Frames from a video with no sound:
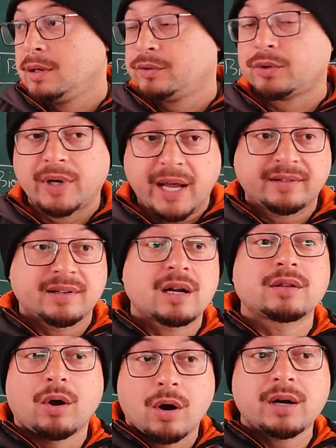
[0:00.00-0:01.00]
So desert
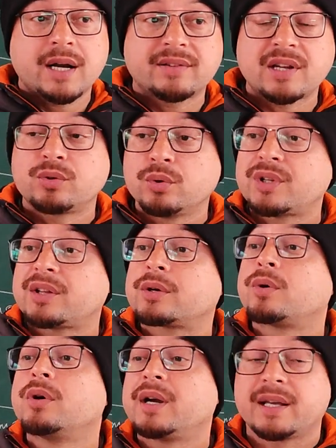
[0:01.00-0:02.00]
are the hot desert, tundra are
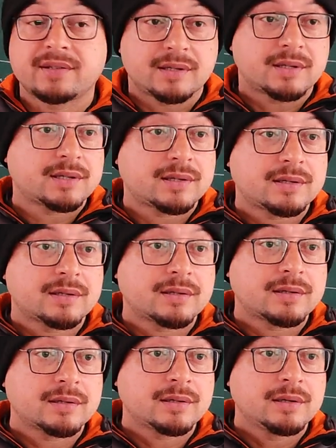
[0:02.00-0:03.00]
the cold deserts.
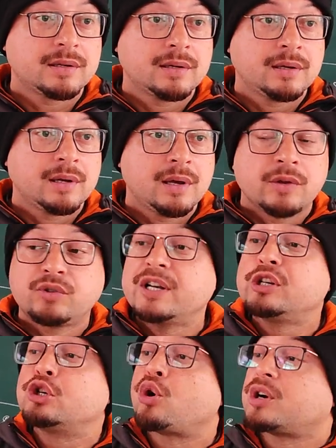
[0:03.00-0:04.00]
So
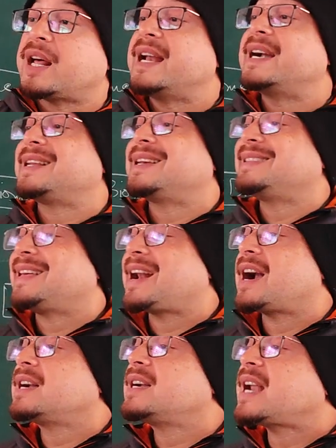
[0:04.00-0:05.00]
in totality,
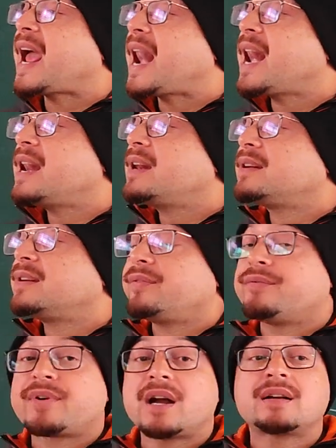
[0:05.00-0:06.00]
there are 10
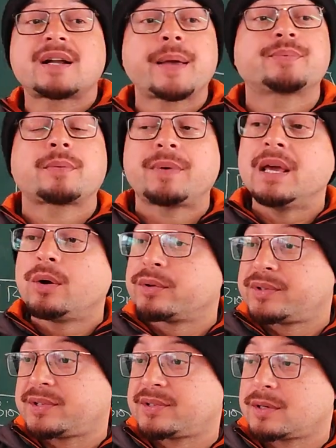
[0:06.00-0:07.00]
different types of
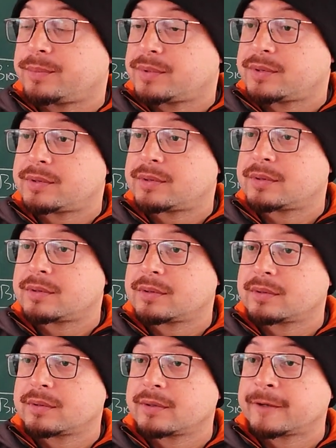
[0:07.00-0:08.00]
ecosystems.
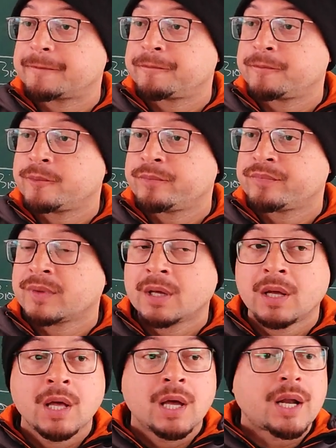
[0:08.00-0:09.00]

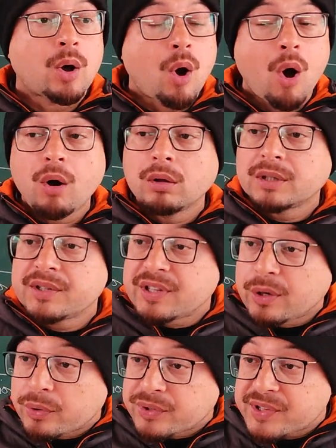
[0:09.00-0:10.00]
Now all these
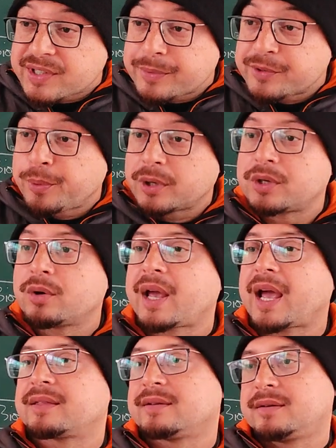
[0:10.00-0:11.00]
ecosystems put
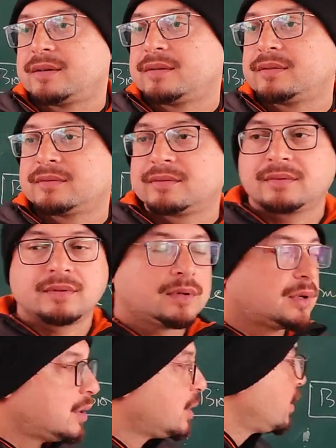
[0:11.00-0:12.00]
together
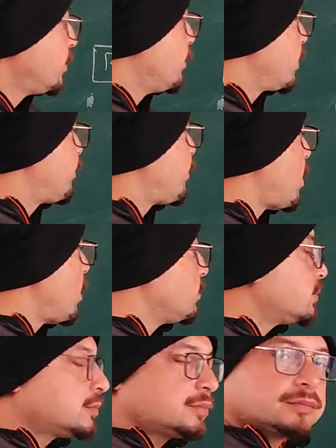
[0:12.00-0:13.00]
would
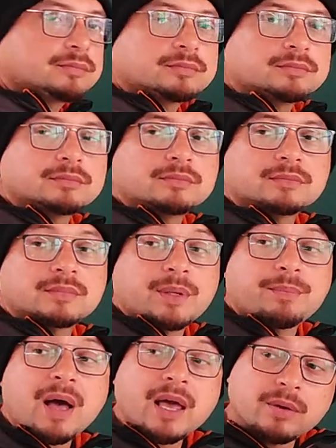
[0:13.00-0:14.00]
form
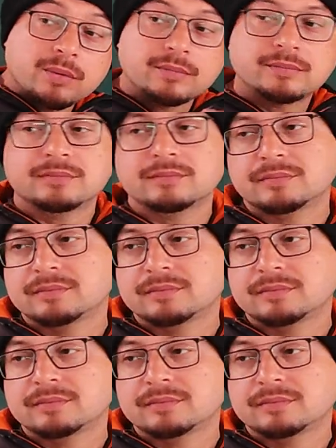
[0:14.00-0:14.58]
the biome.